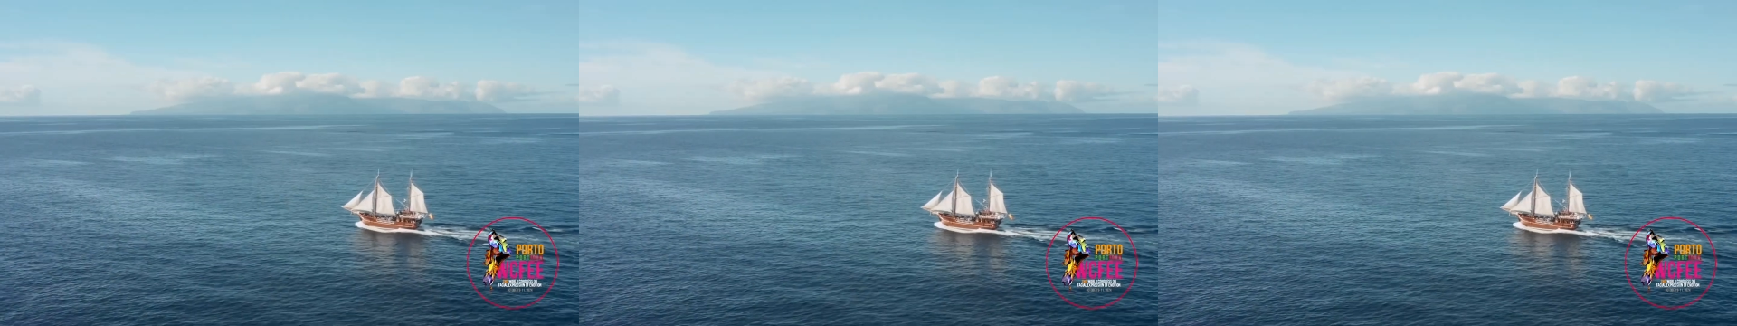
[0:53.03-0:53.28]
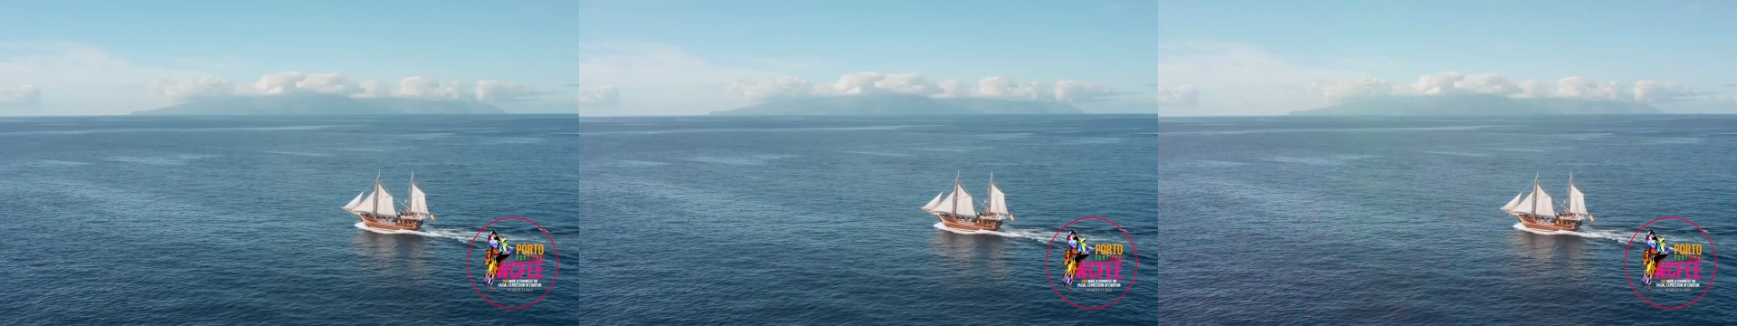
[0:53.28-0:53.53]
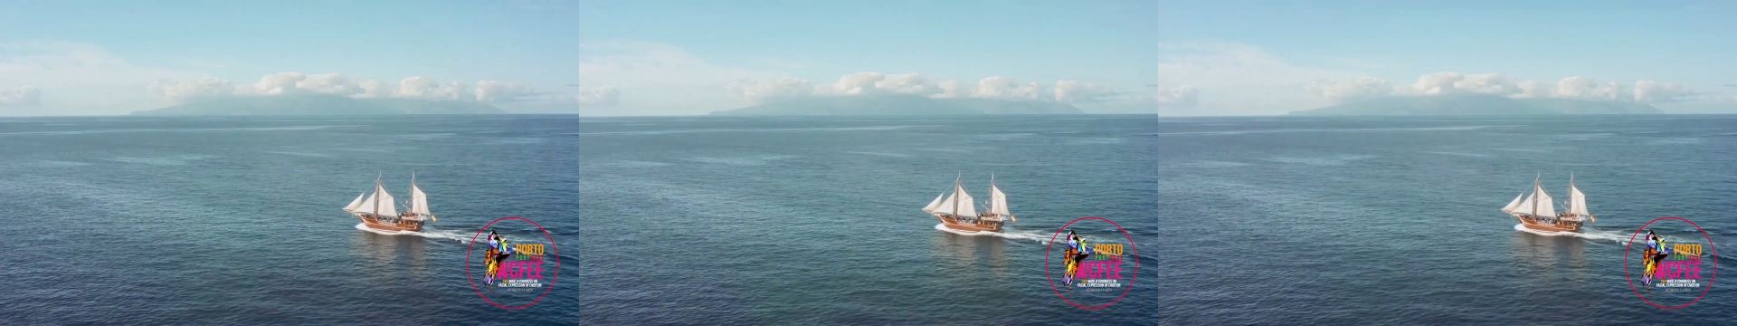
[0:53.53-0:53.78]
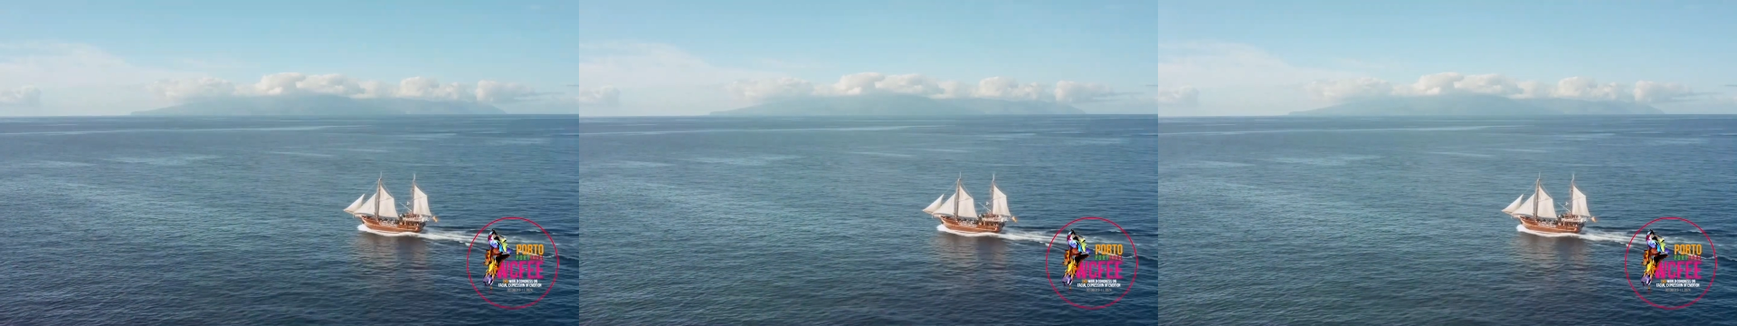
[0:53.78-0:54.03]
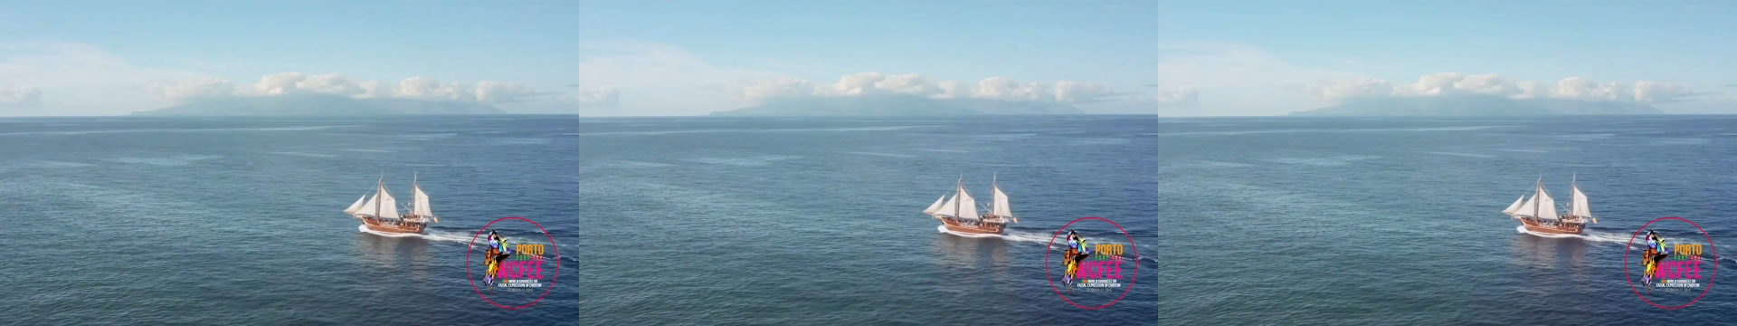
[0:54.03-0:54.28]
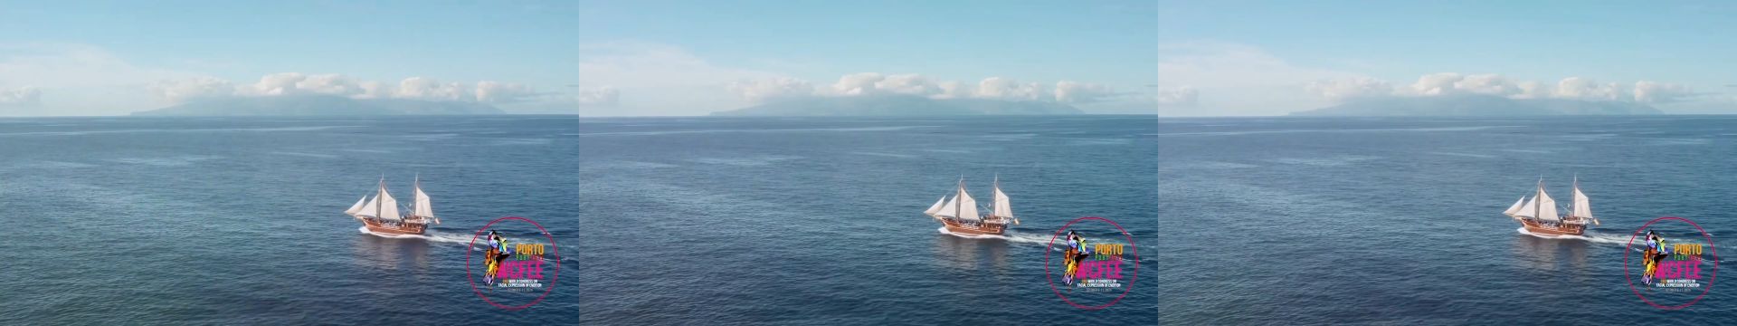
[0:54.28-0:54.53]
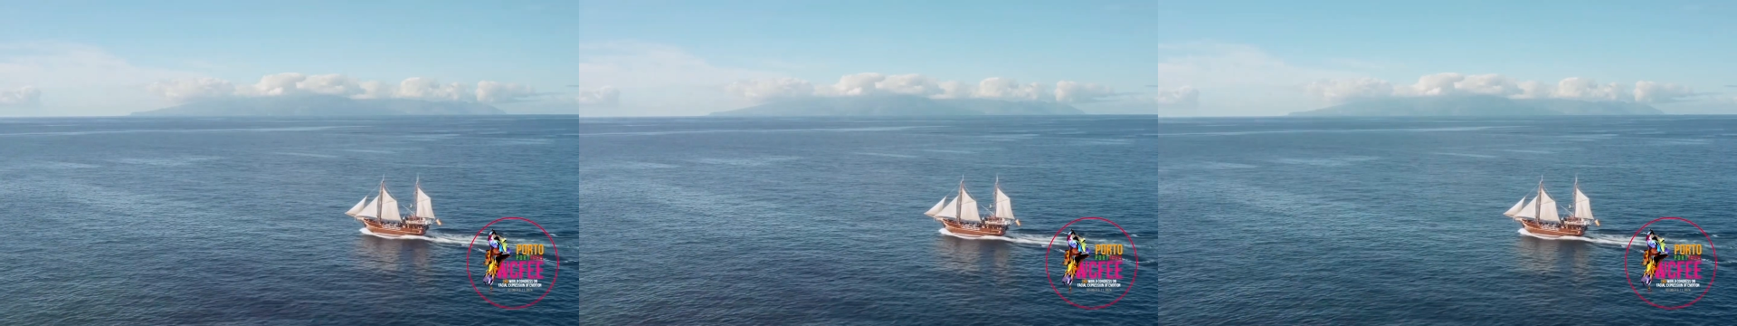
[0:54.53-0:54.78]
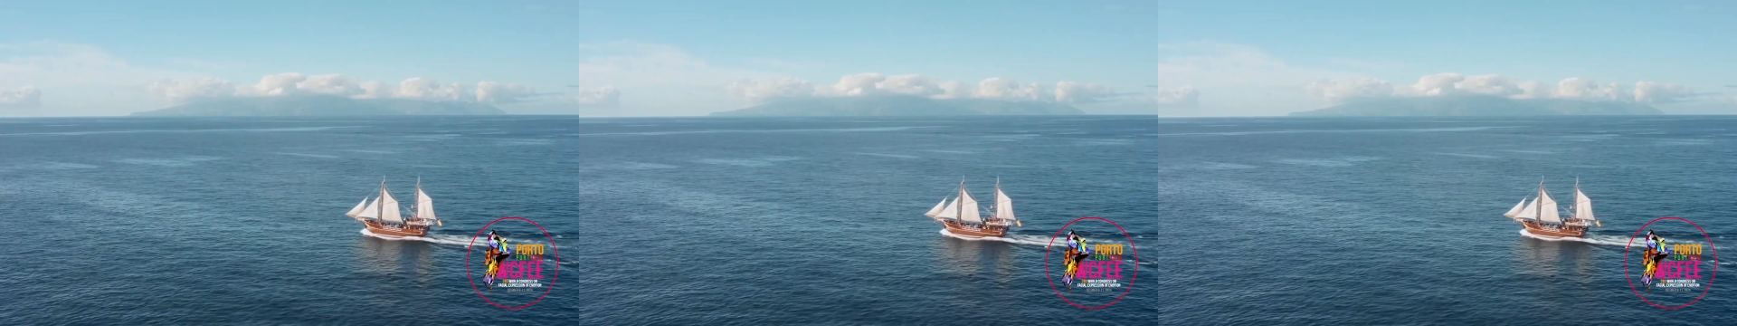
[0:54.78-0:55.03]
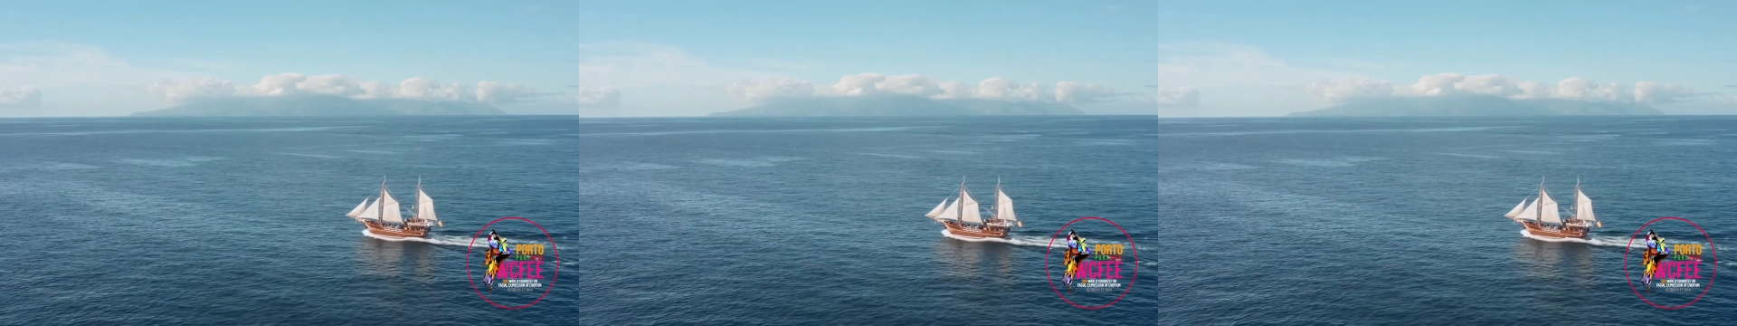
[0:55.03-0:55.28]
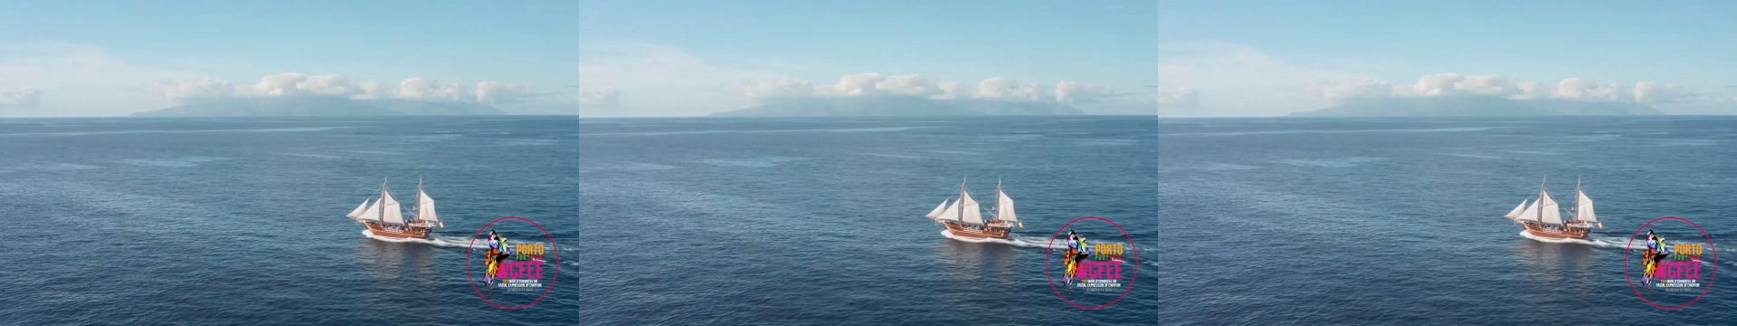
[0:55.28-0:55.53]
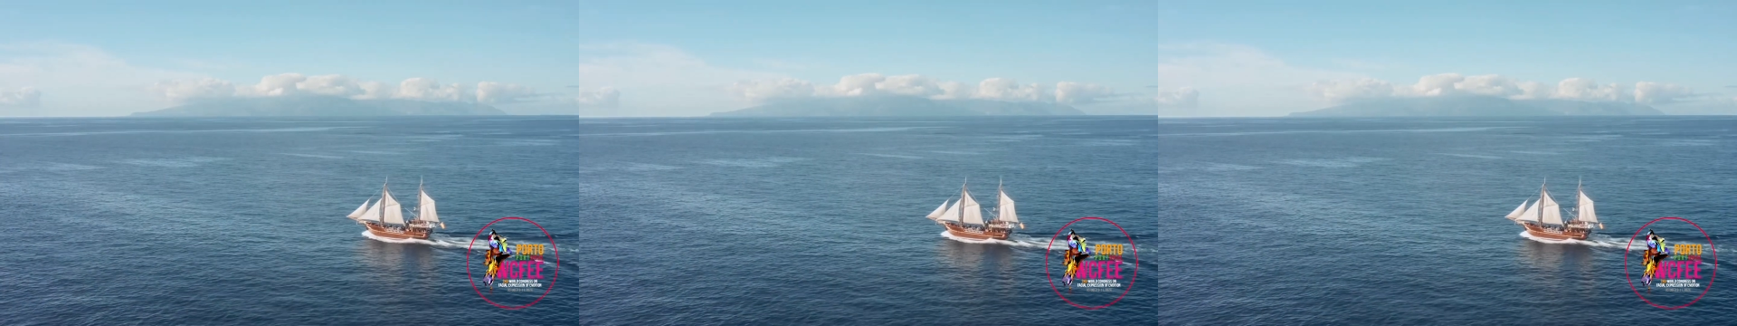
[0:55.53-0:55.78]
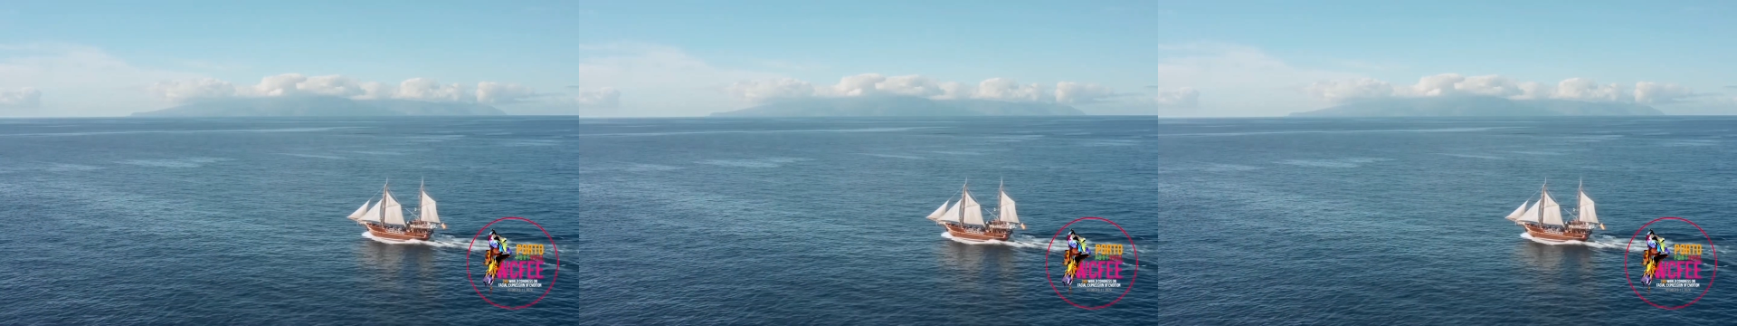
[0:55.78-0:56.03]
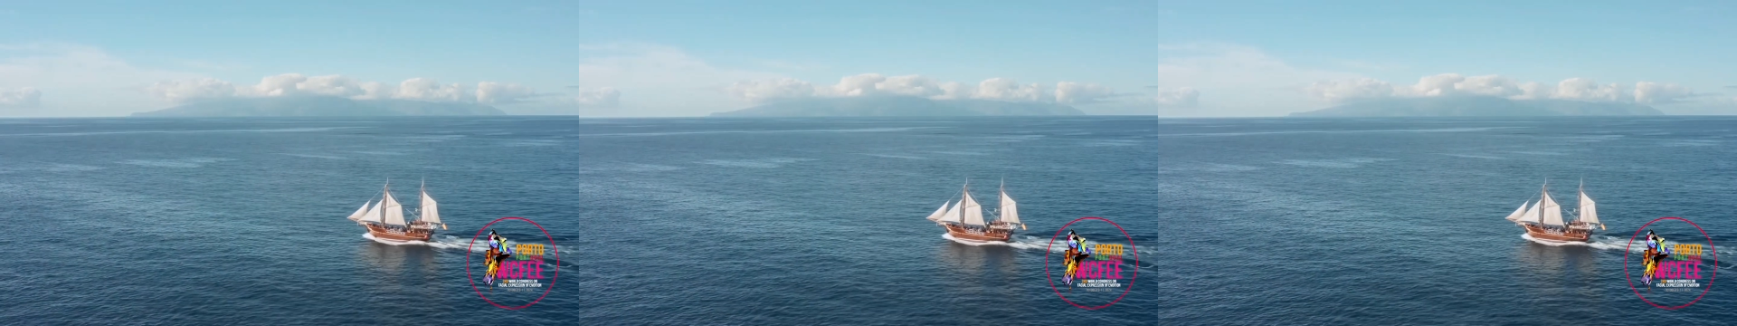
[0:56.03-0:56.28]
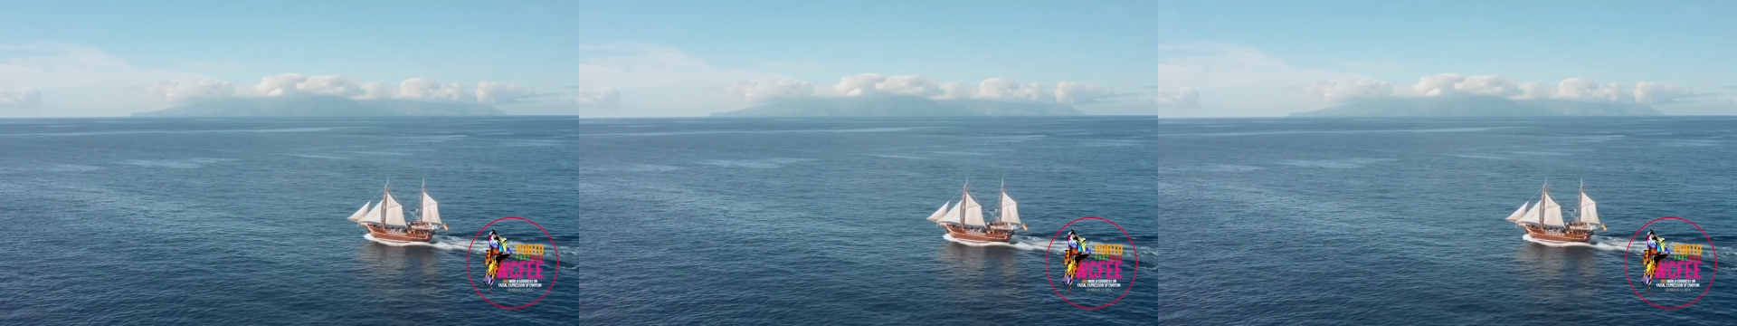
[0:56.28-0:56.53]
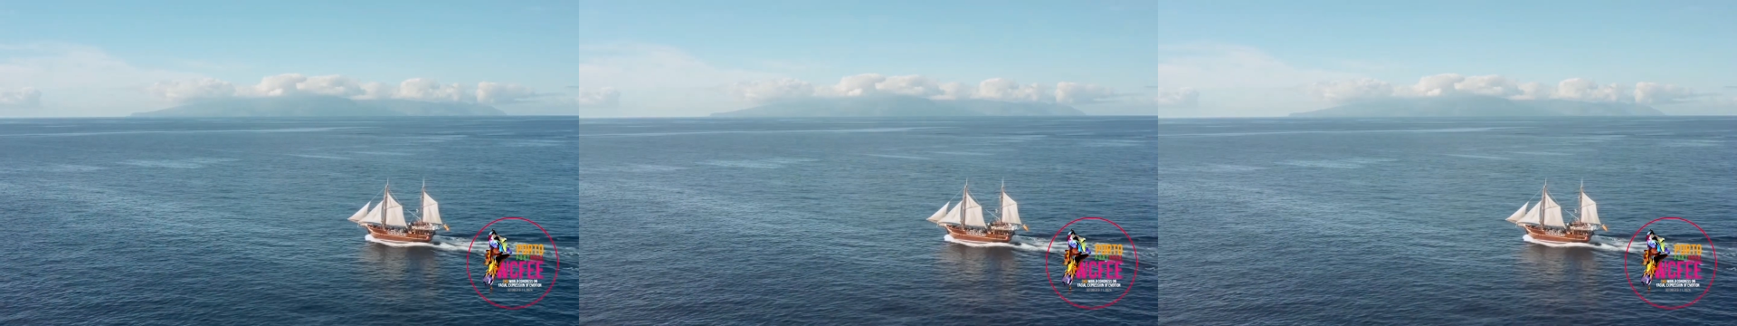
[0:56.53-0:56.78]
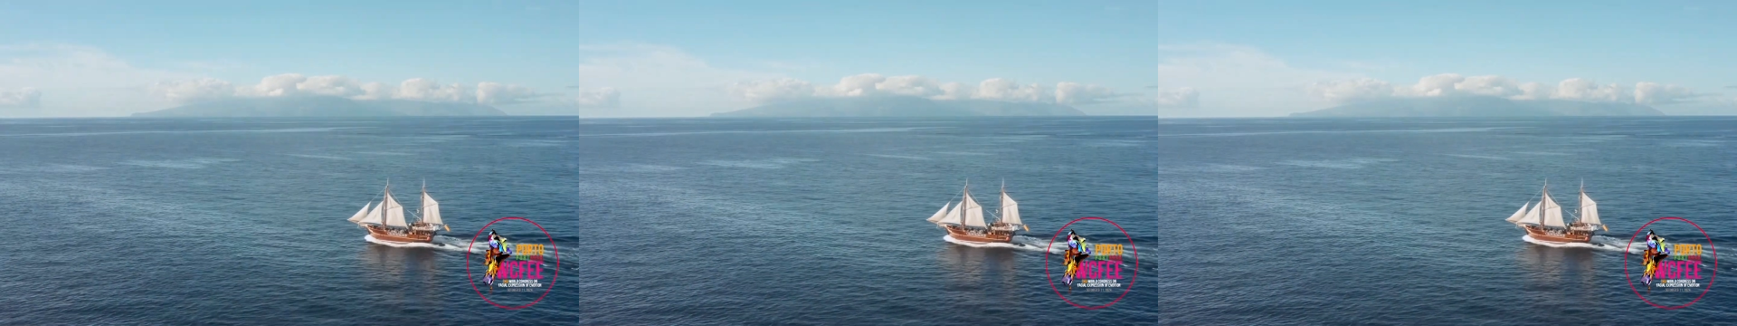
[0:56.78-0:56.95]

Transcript: Nobody's mouth can be seen.